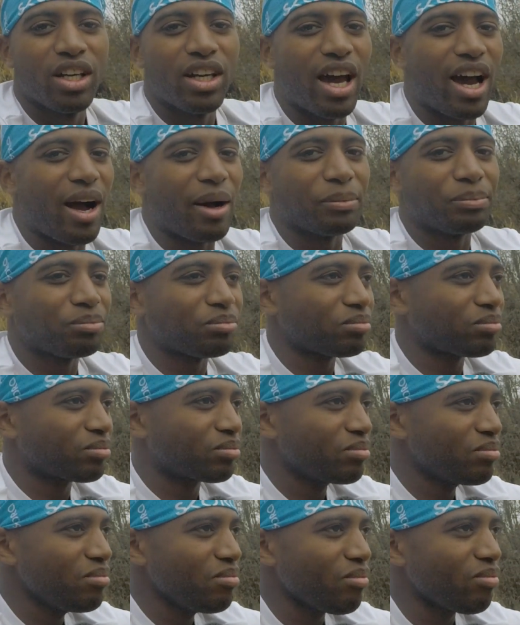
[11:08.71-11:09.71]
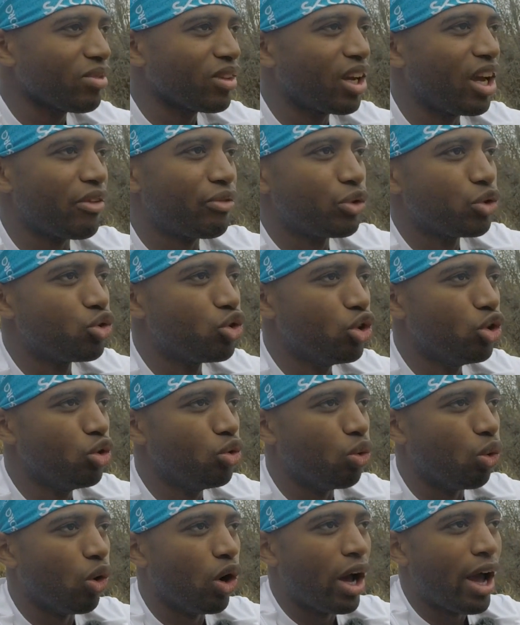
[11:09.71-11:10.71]
Now, if you
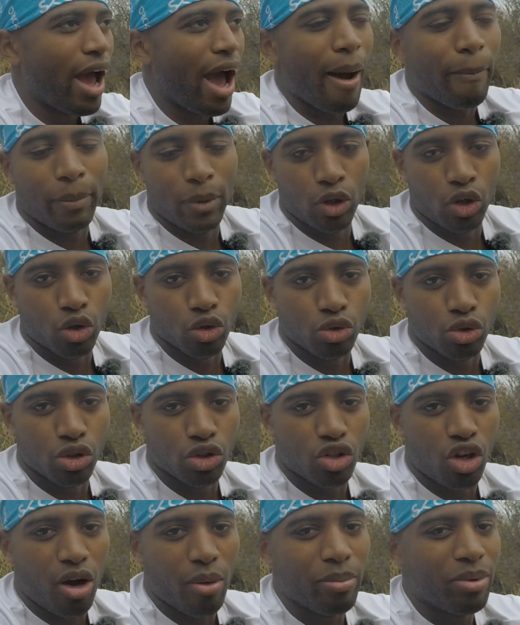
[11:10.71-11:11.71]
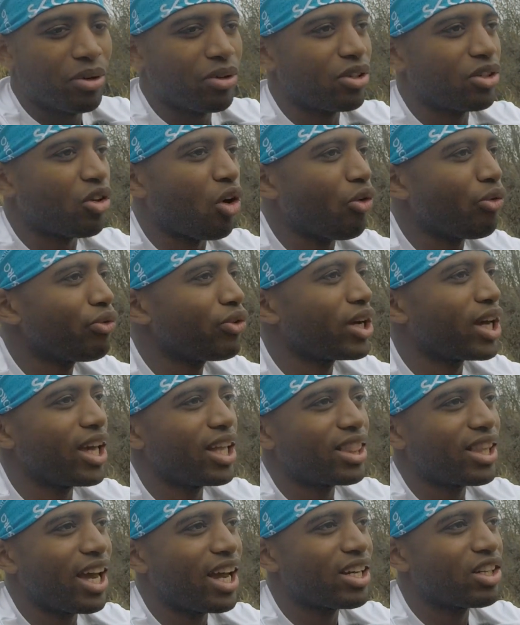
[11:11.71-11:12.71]
do happen to go to a tall building, don't
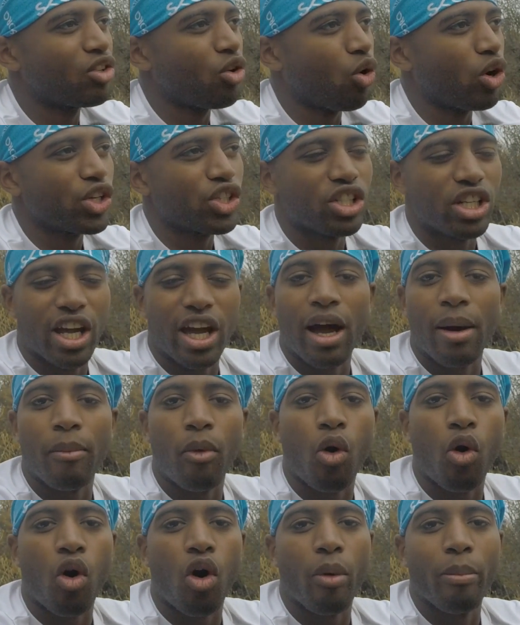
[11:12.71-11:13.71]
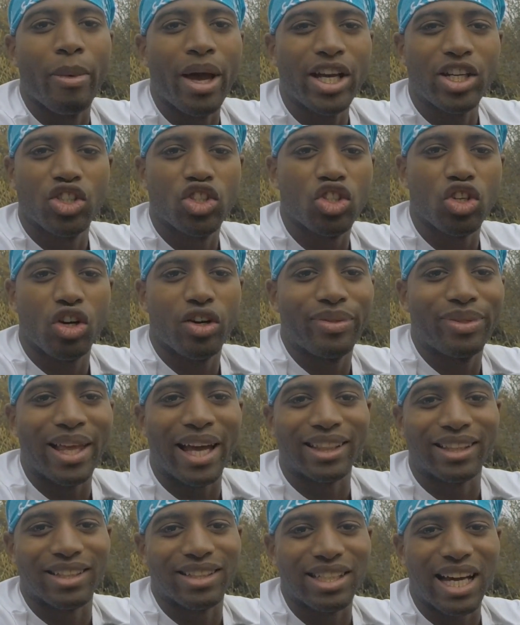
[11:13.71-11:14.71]
forget that door jamb, or make sure
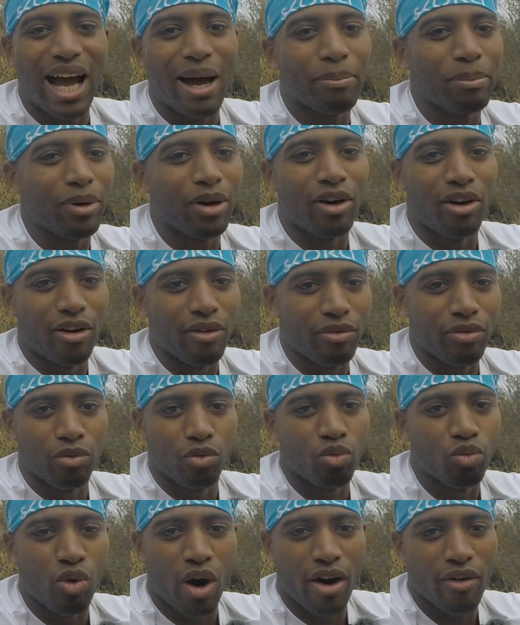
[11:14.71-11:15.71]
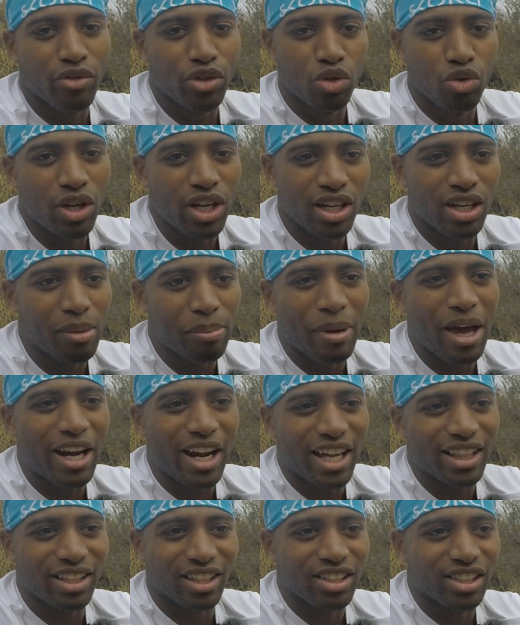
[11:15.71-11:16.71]
that the top of wherever you end up
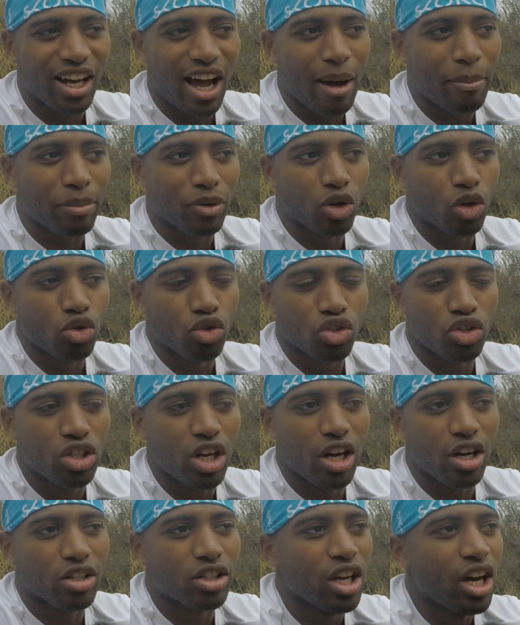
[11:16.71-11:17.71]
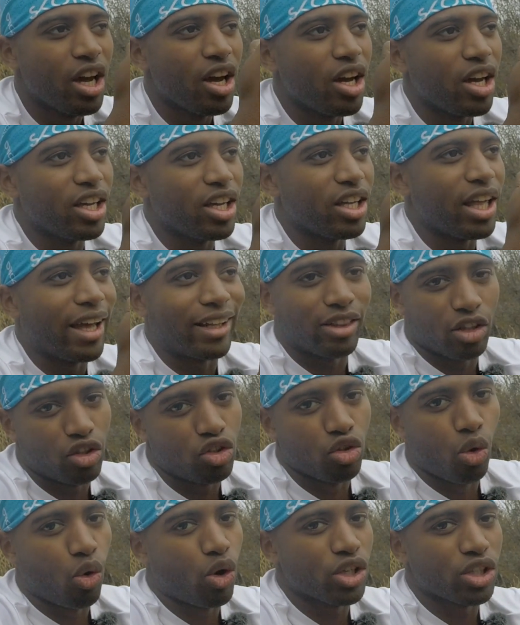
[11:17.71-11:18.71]
at the top of those stairs, that the
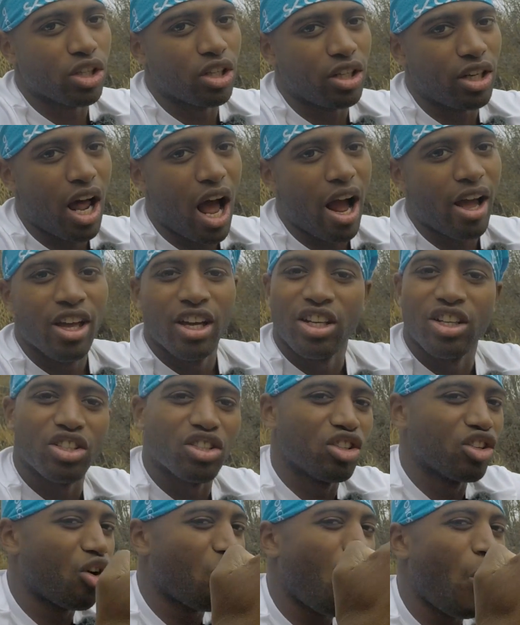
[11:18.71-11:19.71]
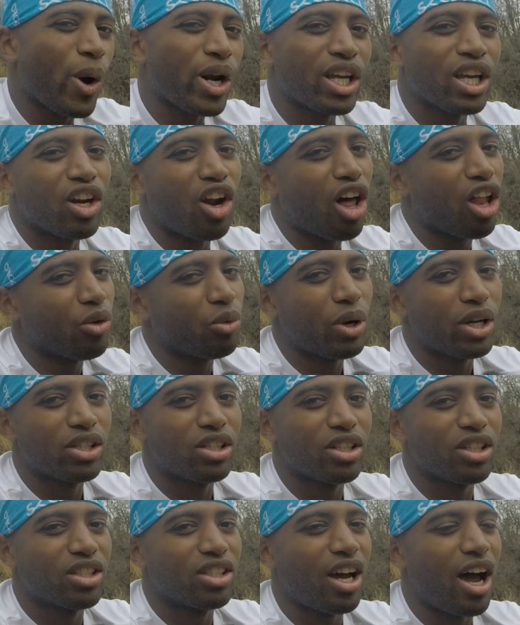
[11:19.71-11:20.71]
door is unlocked, because you don't want to get all the way
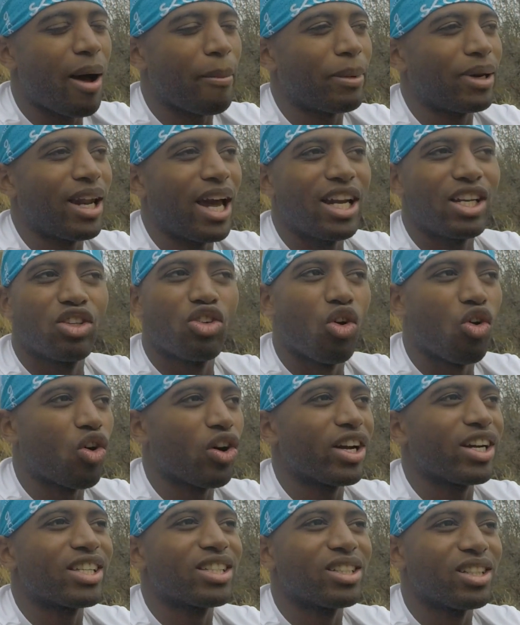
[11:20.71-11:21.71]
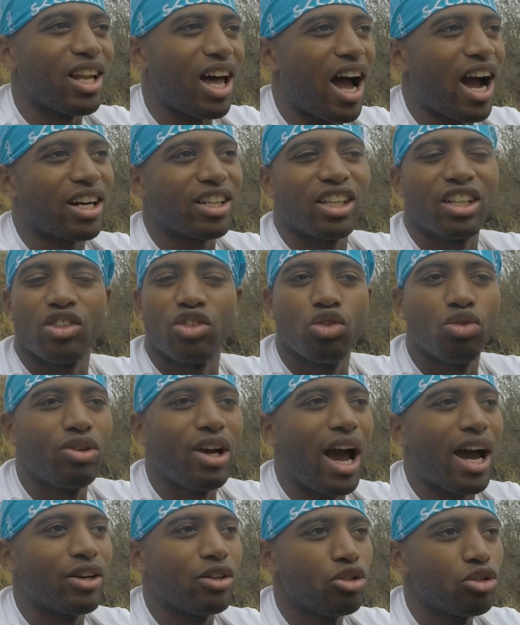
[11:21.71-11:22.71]
to the top and that door is locked and you
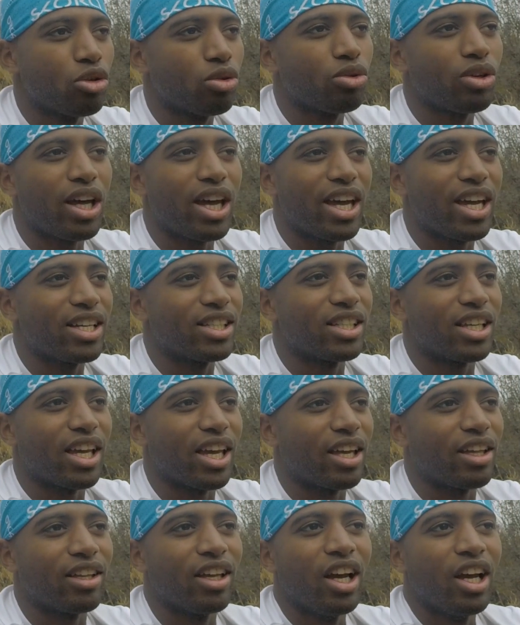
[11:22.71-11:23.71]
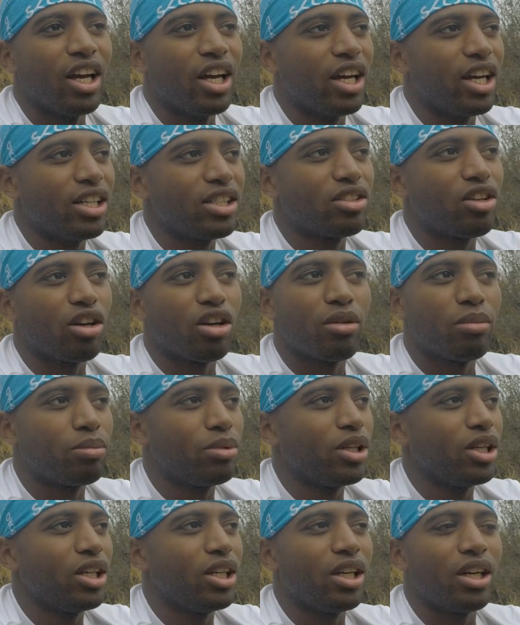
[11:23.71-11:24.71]
got noodle legs, and it's going to
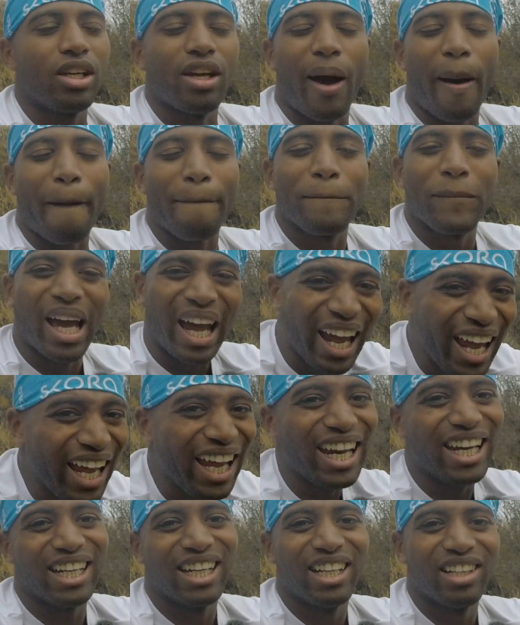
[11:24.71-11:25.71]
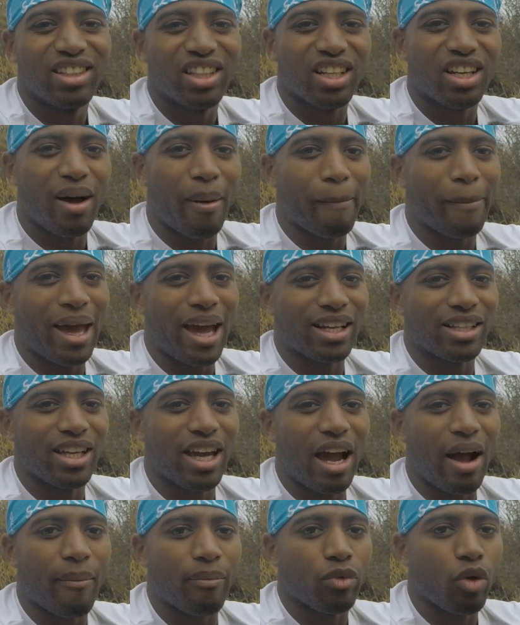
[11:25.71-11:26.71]
be a pain to come back
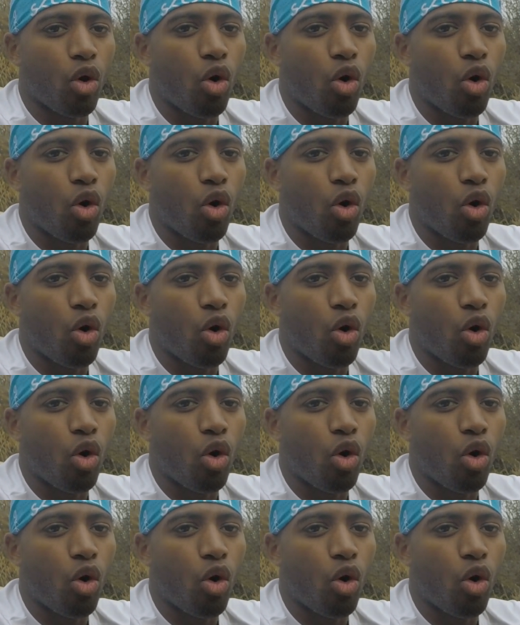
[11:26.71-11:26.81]
down.